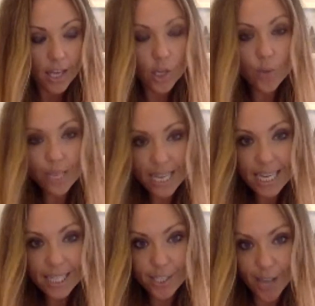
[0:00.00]
you
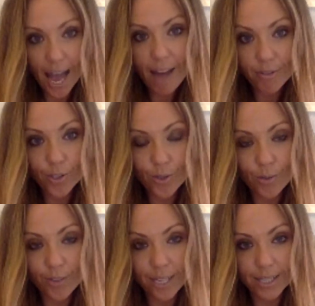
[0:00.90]
need to have two
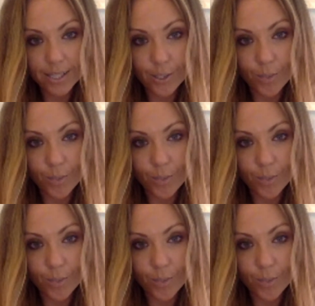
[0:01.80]
faces